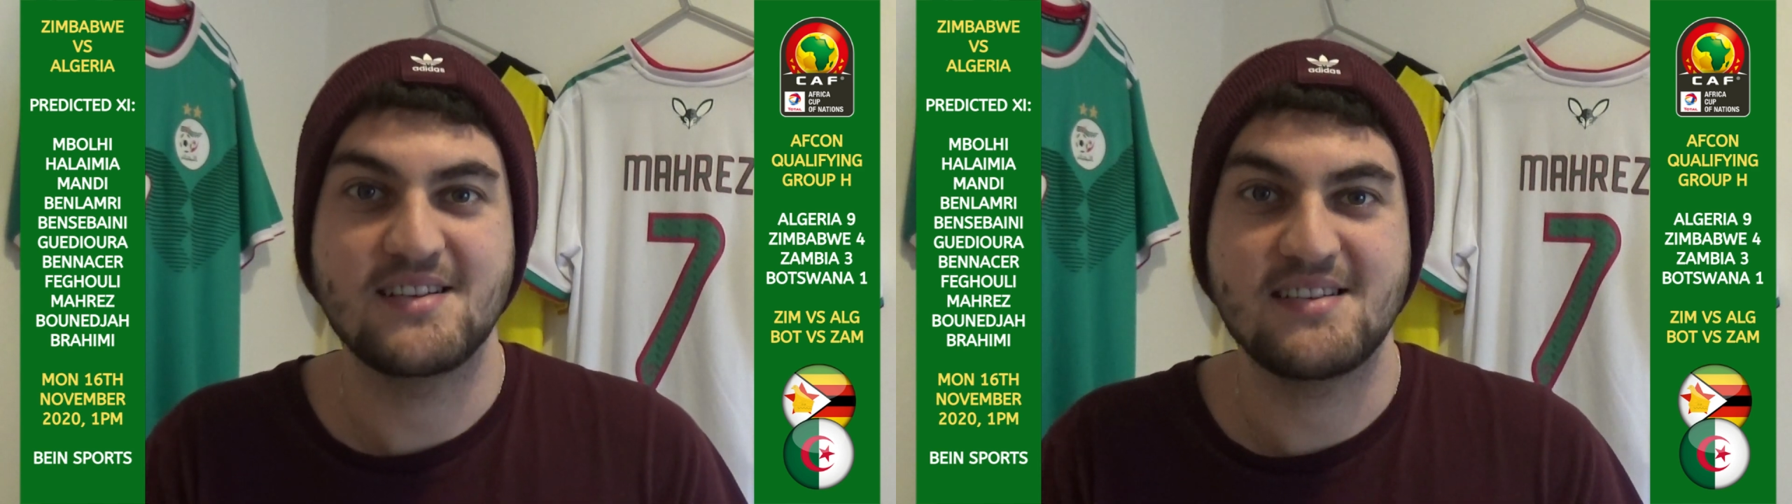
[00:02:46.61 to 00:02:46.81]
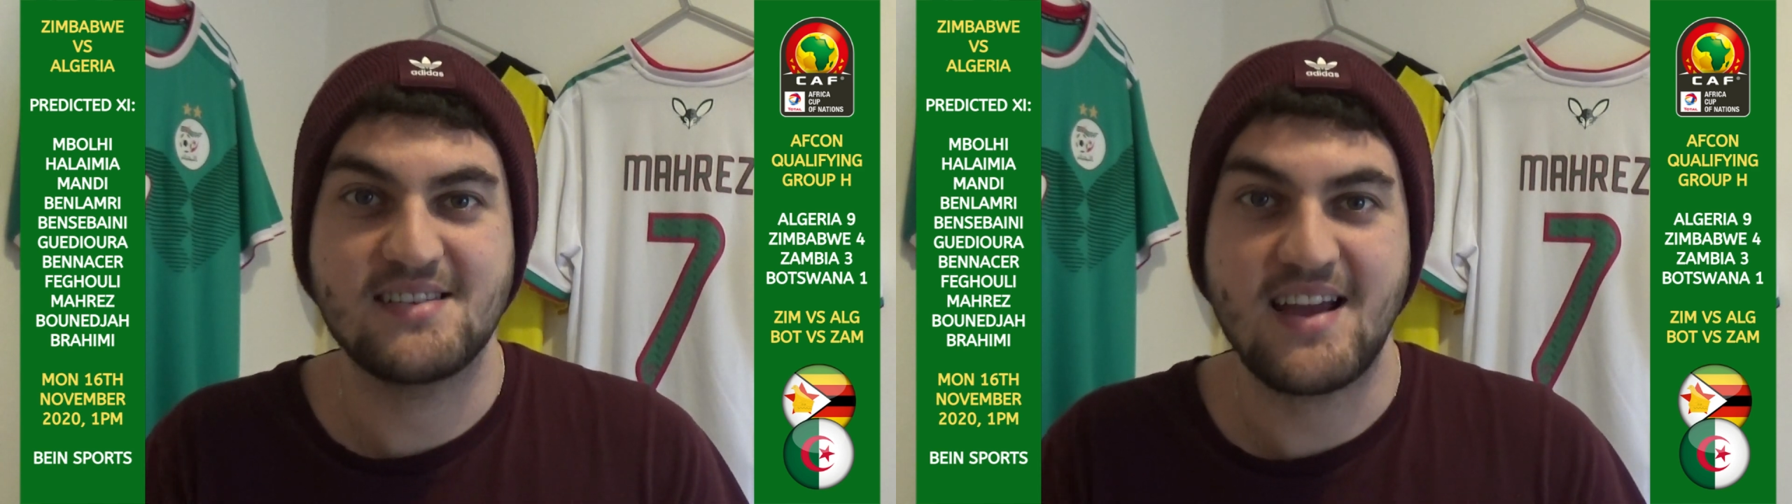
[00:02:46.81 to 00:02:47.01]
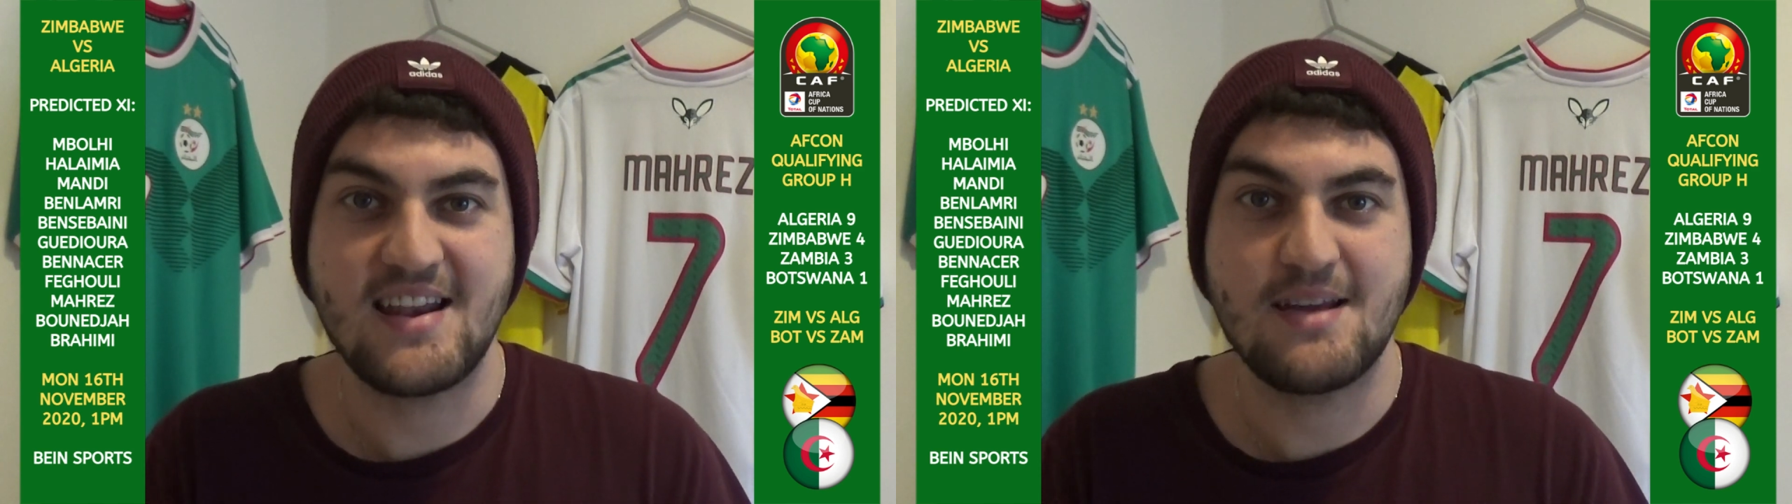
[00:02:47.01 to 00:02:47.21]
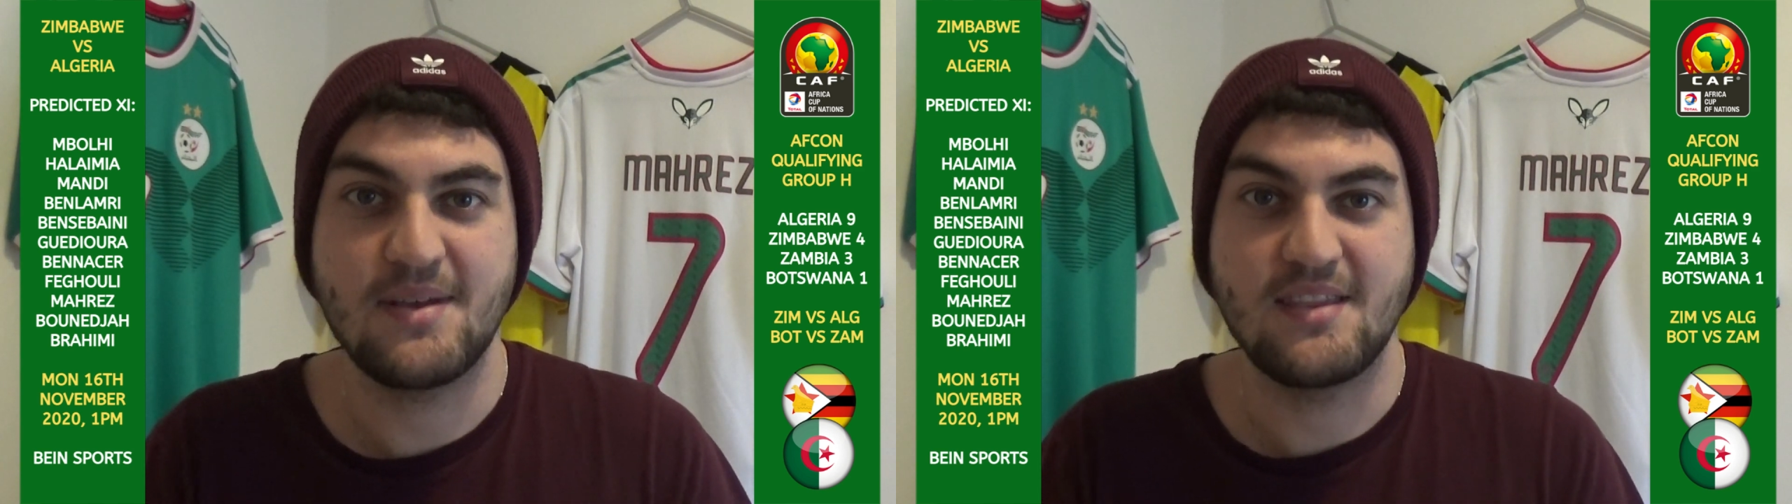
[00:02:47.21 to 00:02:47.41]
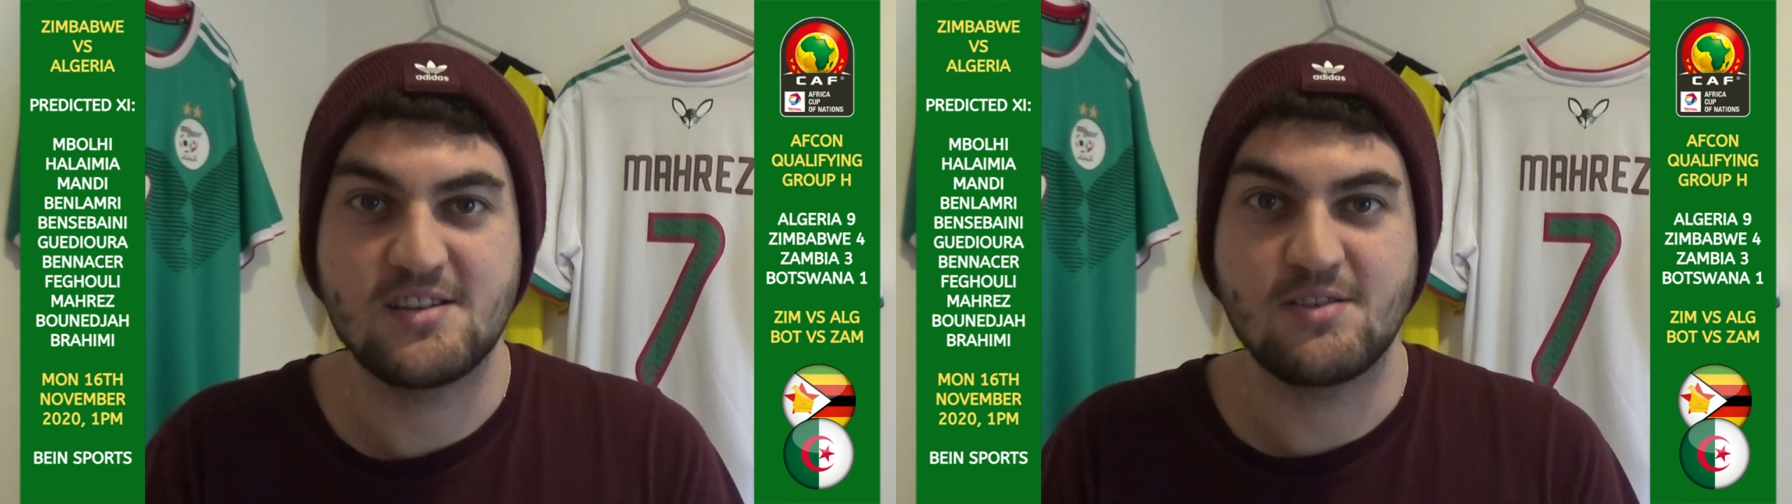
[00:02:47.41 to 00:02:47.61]
to the stadium
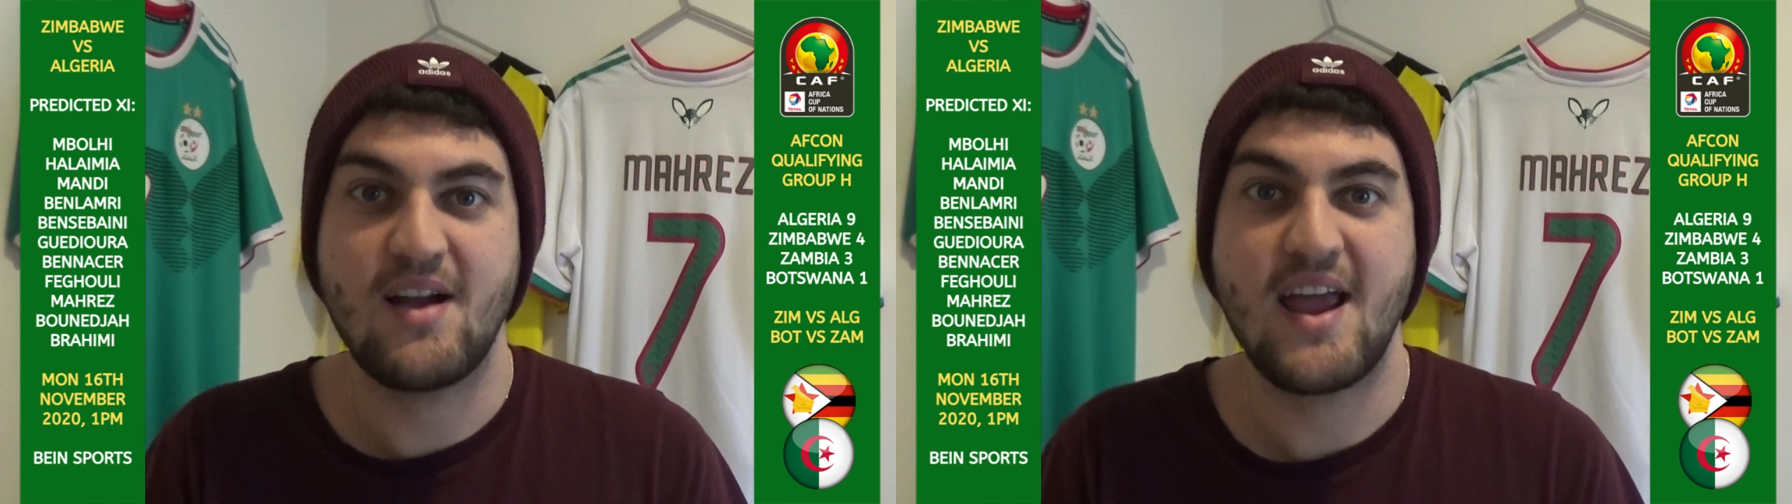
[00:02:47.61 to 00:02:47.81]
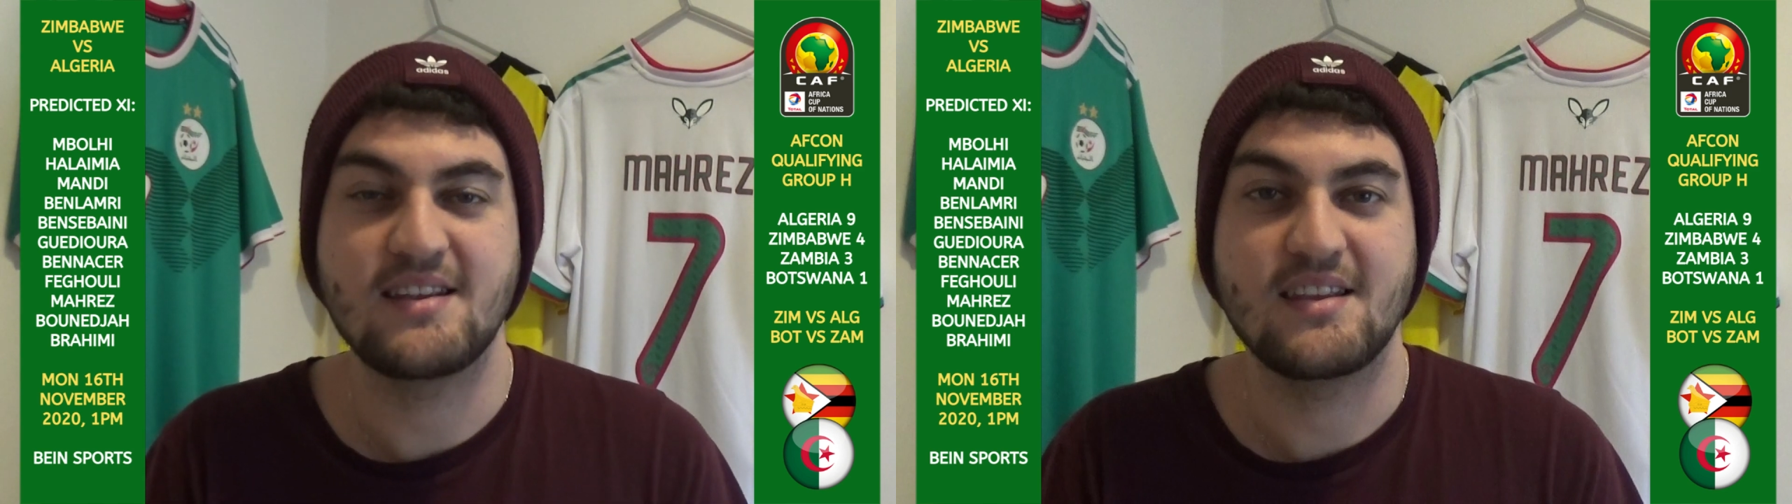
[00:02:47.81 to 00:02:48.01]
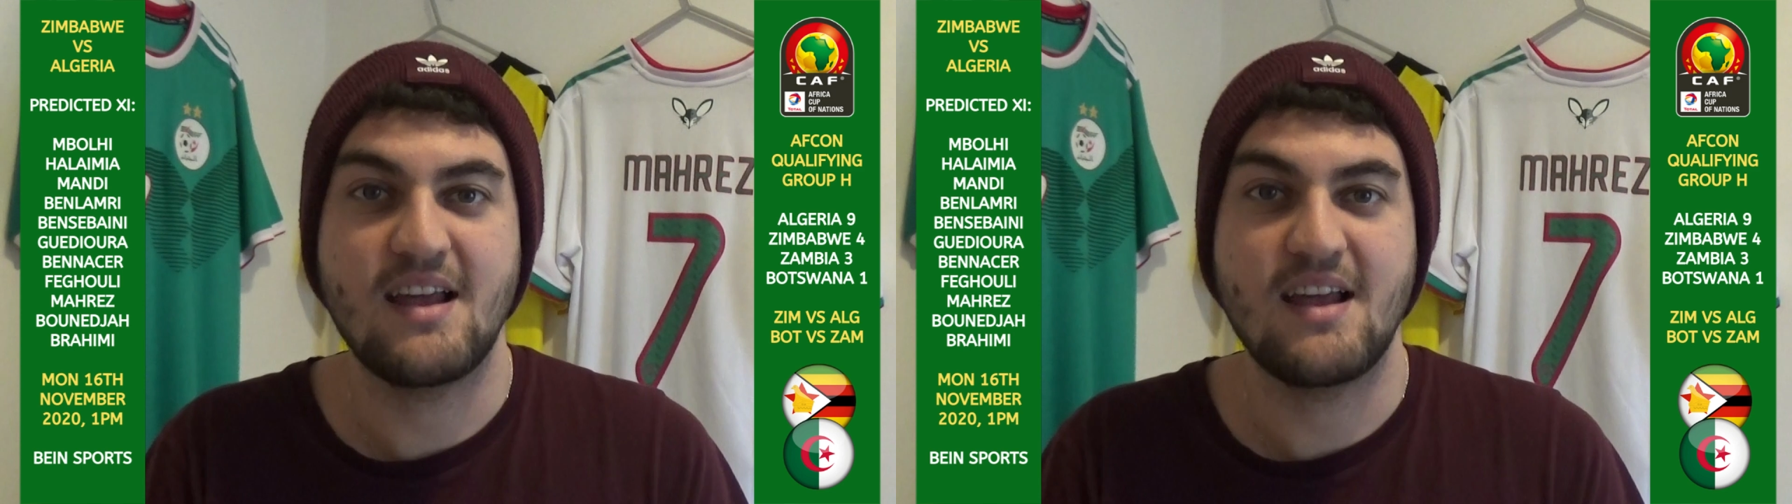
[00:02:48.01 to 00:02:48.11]
and the terrain and the